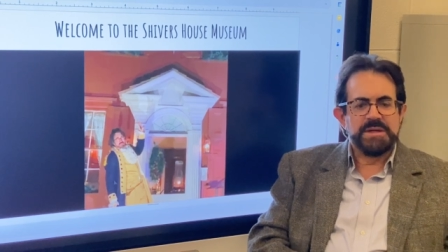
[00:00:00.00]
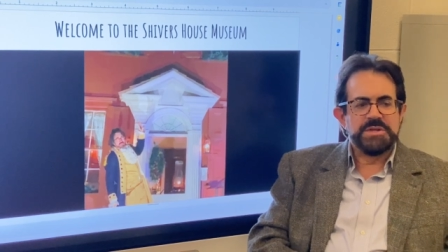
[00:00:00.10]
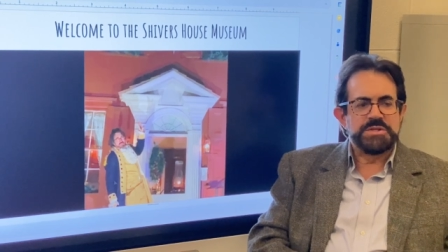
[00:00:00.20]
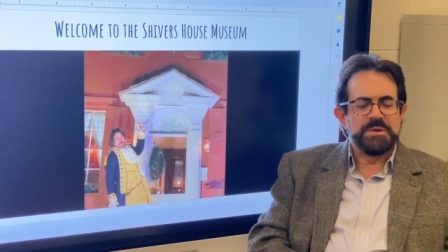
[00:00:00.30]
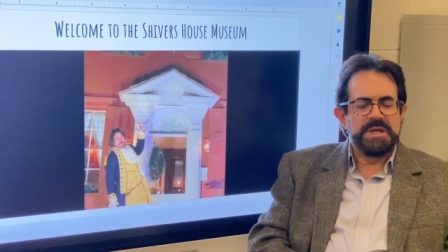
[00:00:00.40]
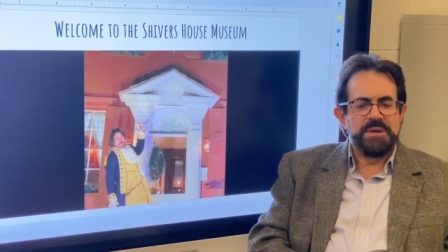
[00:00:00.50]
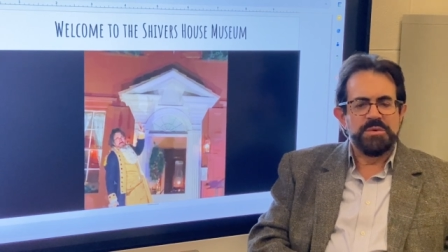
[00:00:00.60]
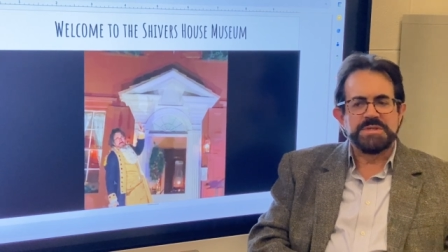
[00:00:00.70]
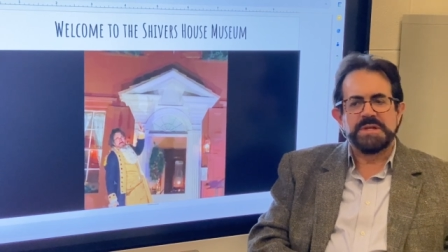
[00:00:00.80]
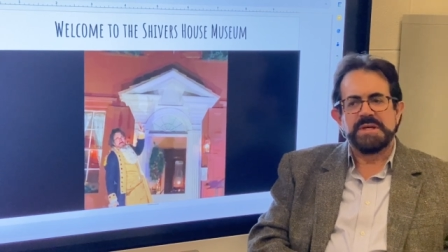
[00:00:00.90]
So he
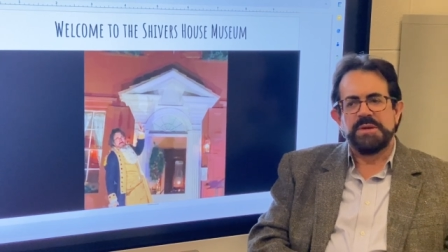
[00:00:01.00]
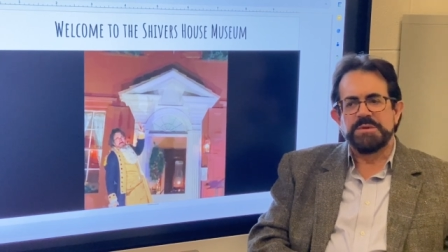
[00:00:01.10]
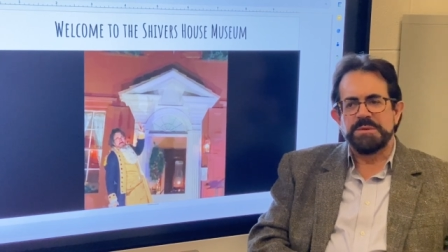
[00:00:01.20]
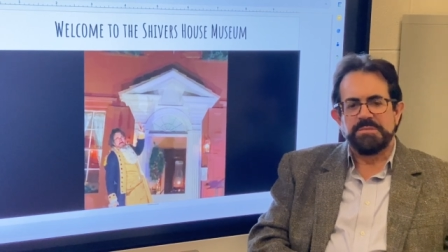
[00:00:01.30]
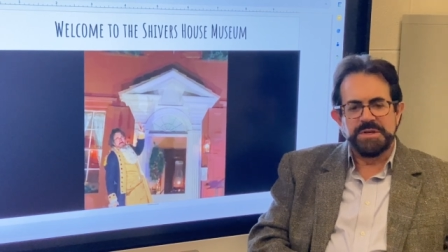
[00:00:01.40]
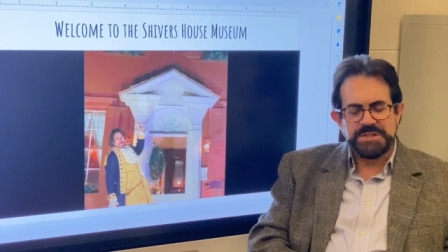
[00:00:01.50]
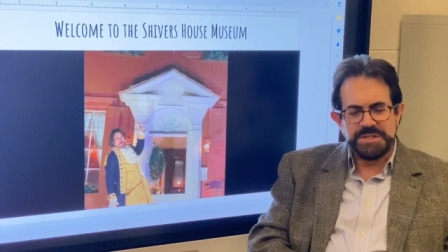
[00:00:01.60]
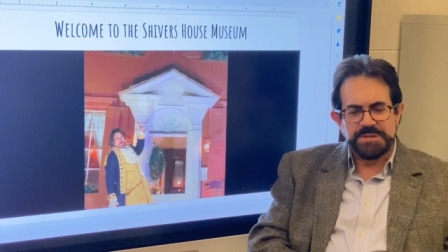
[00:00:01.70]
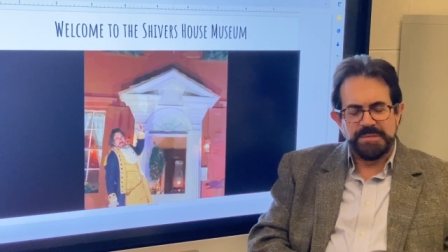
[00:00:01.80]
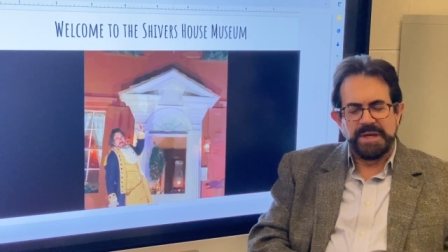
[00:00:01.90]
was a he was a
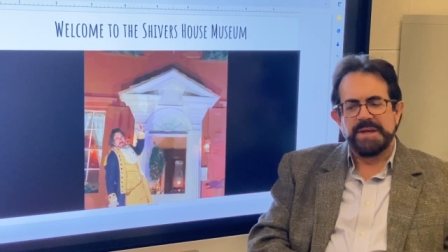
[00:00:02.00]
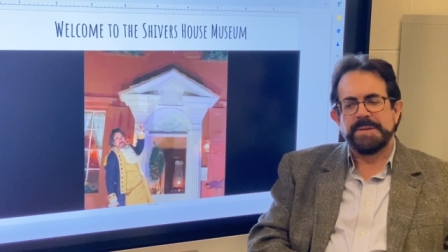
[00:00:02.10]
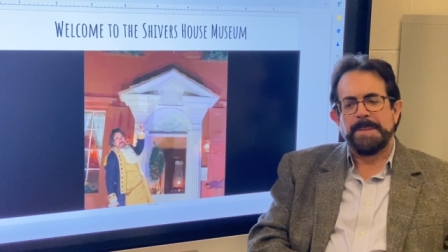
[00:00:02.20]
businessman,